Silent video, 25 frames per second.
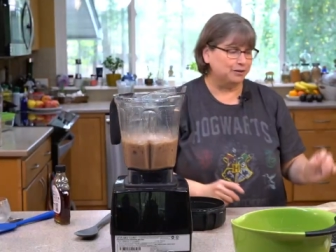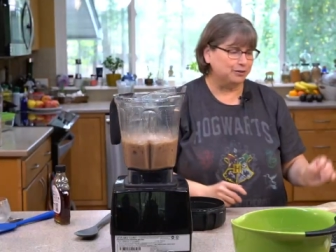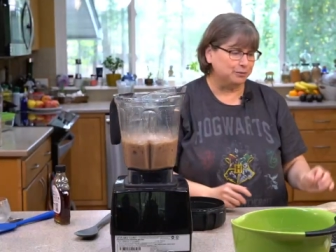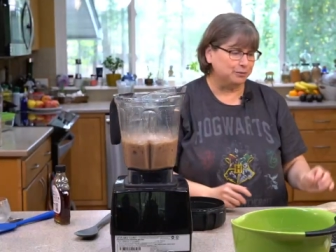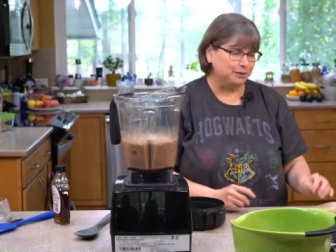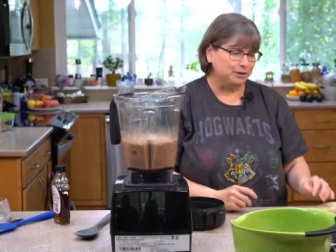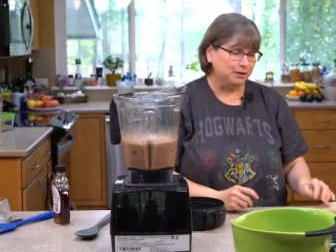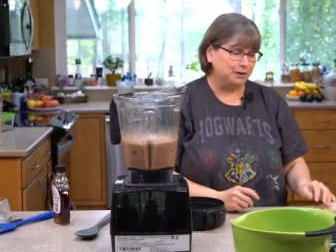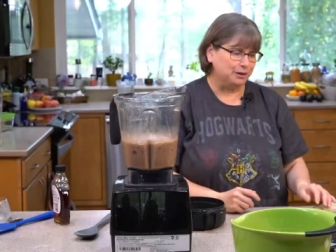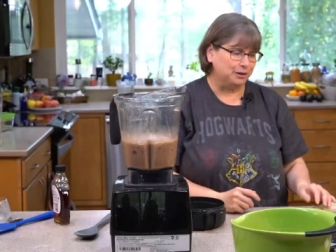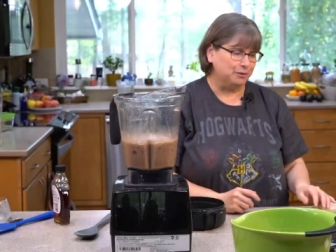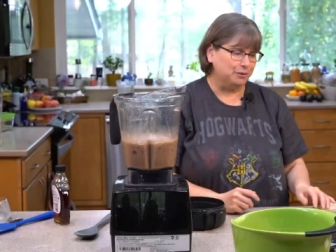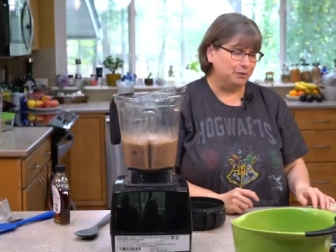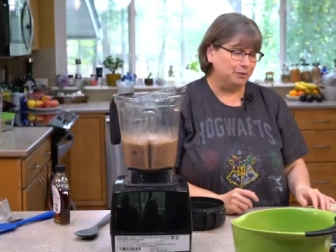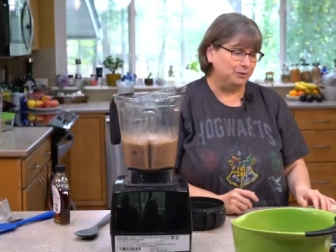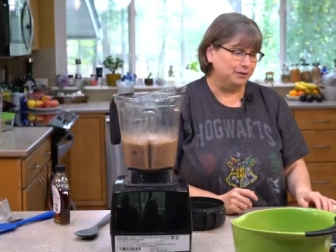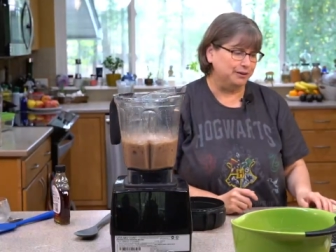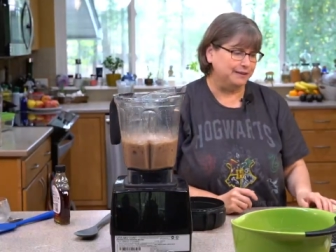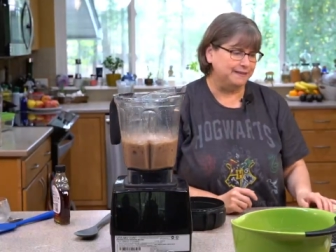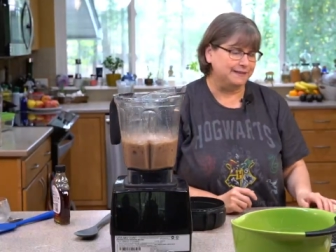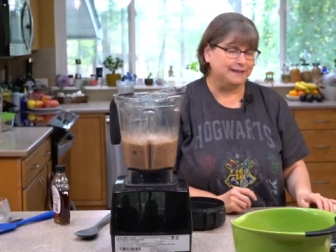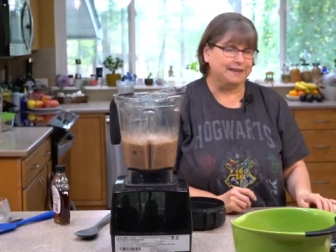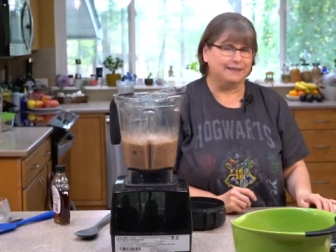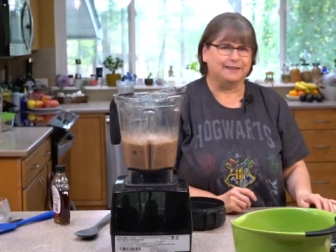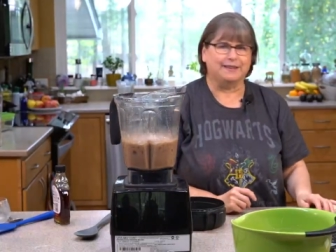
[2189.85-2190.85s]
It's really cool
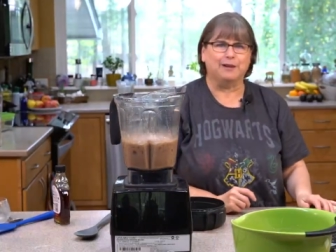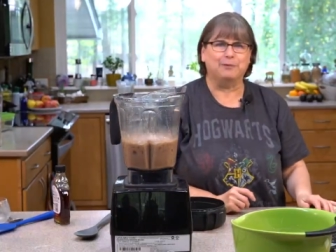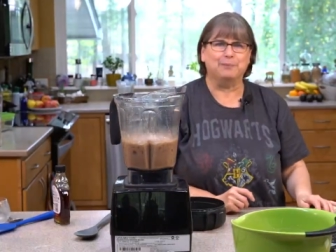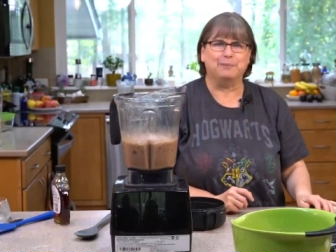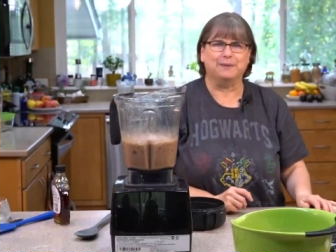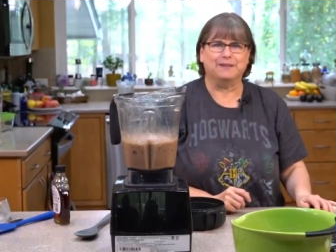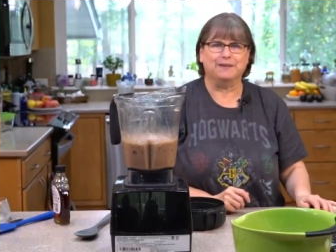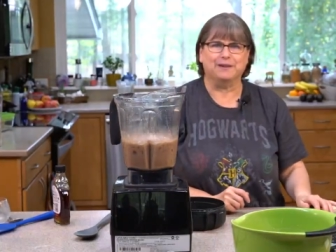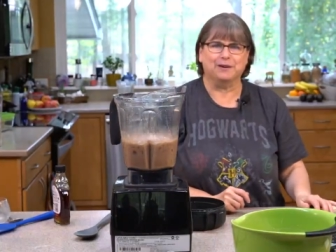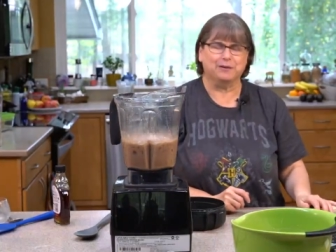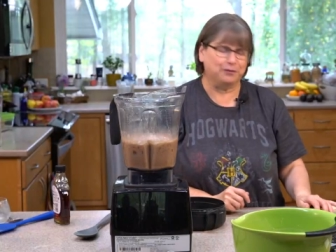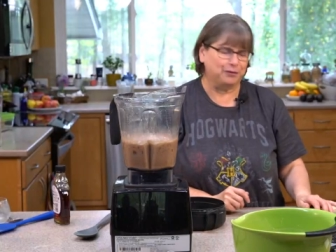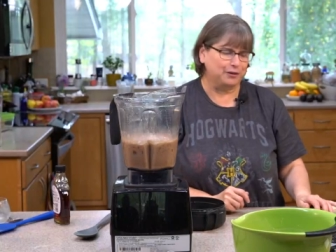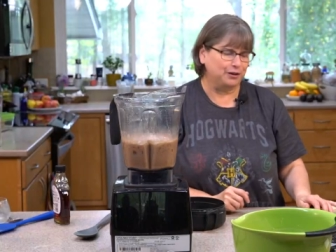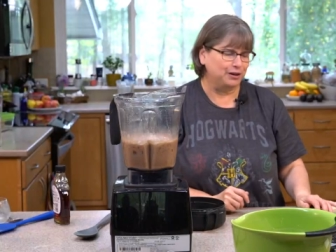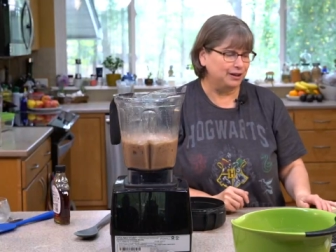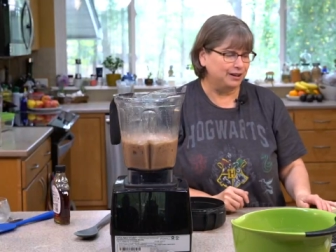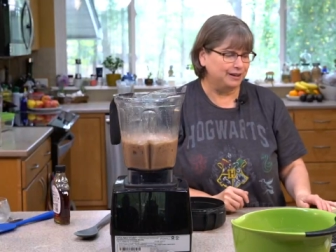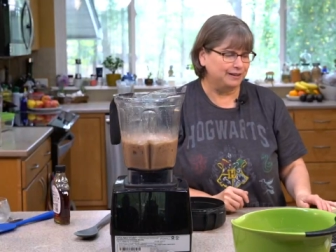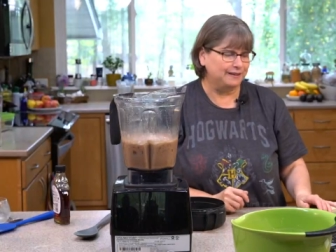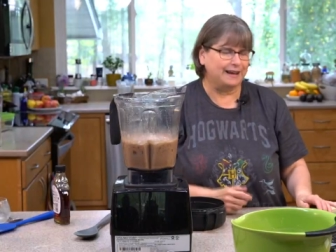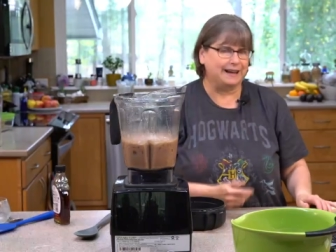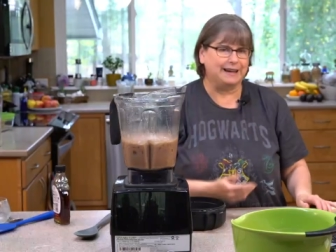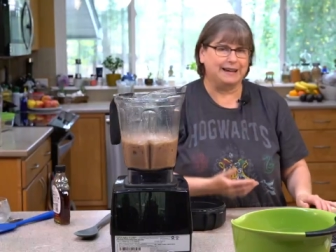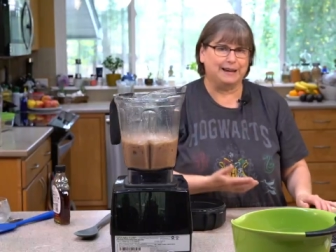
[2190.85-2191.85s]
to see. They've been there for,
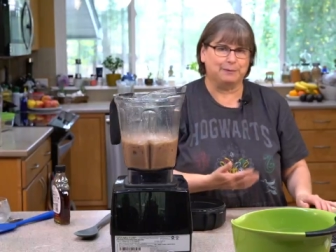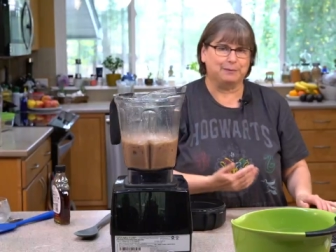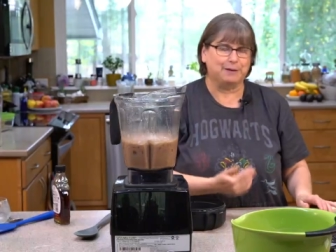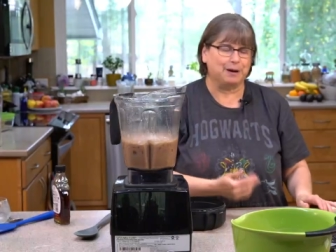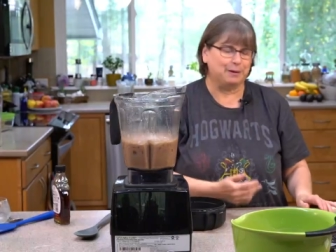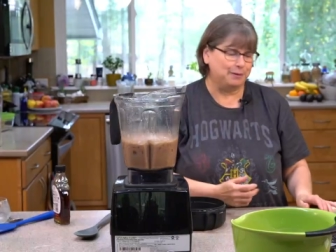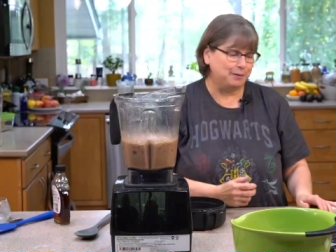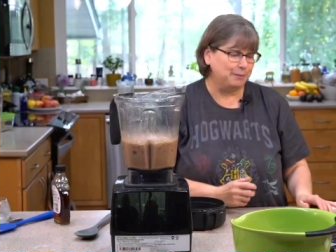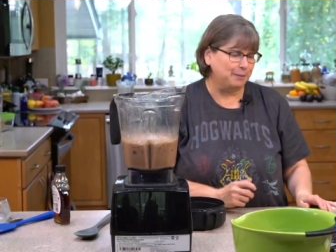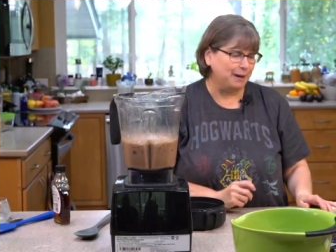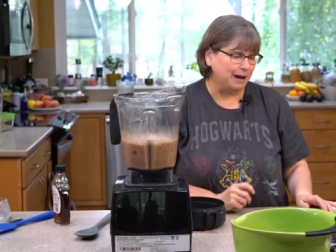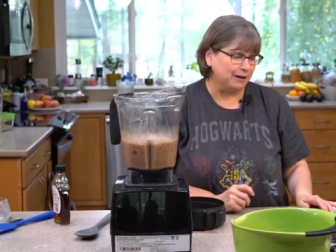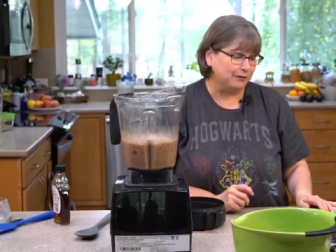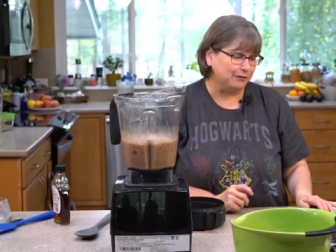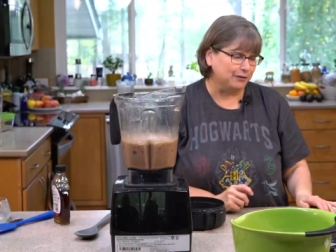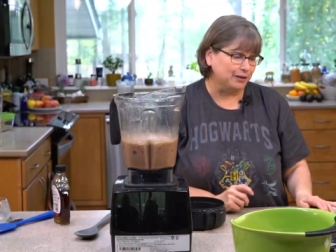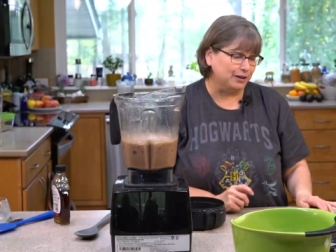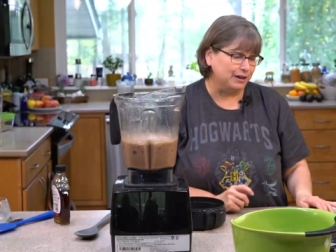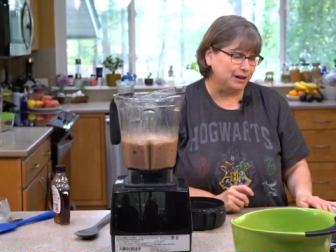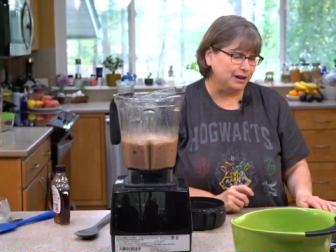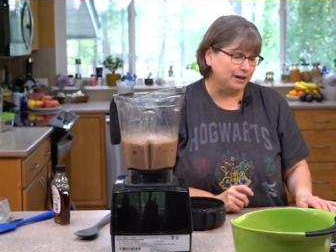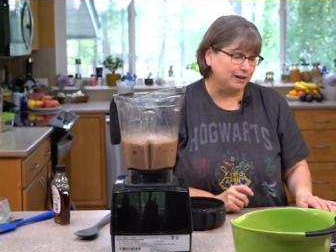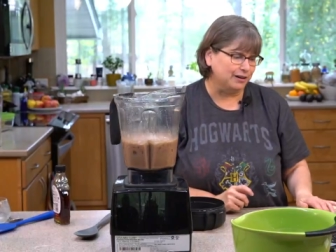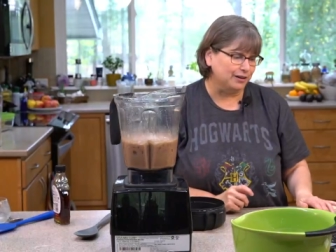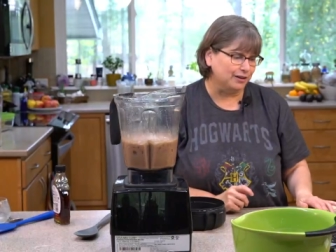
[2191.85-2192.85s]
they keep coming back for
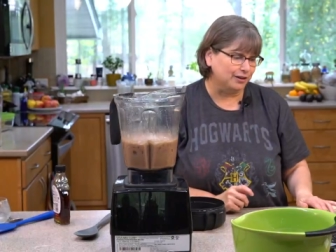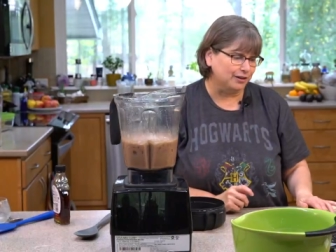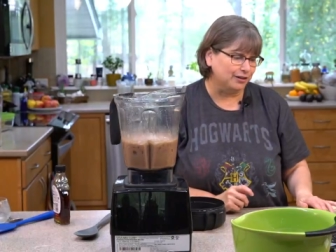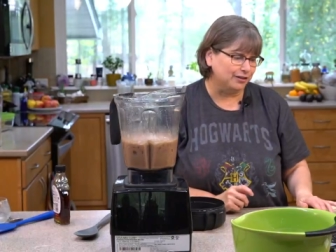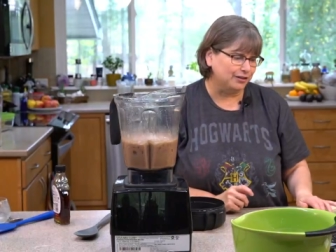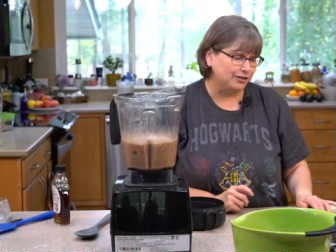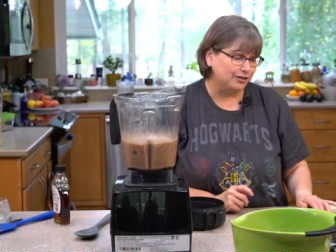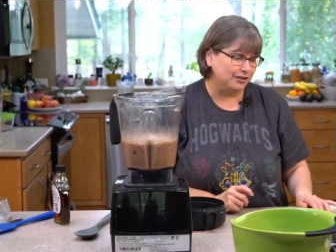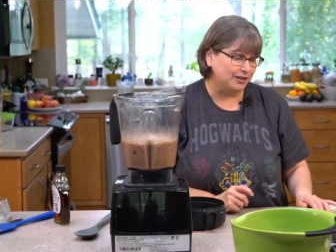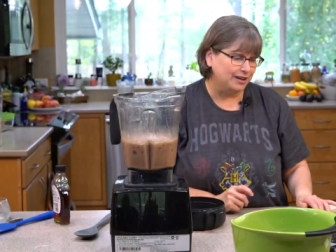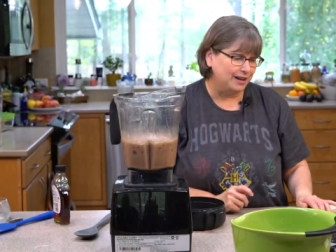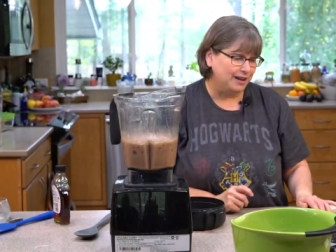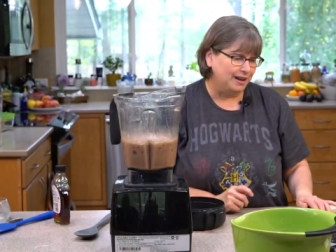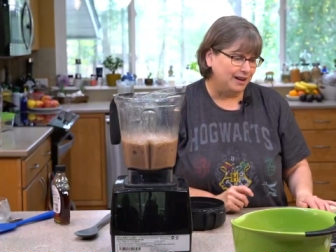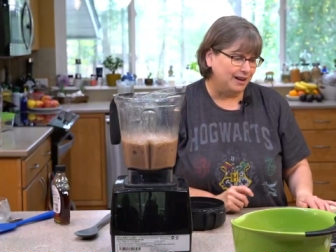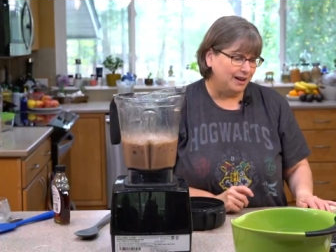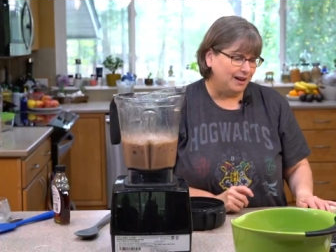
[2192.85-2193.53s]
years.